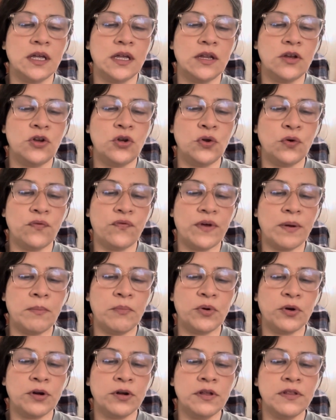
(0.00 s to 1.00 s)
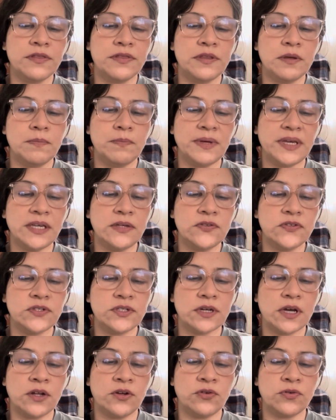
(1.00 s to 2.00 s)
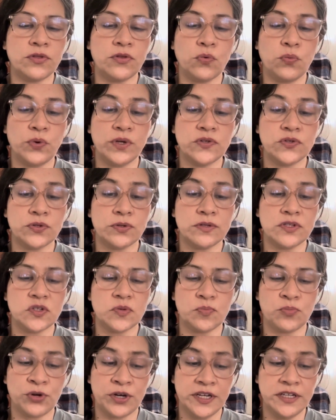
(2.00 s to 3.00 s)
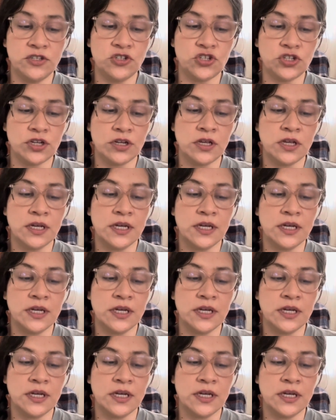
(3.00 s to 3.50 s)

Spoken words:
November, The Beast Under the Wizard's Bridge.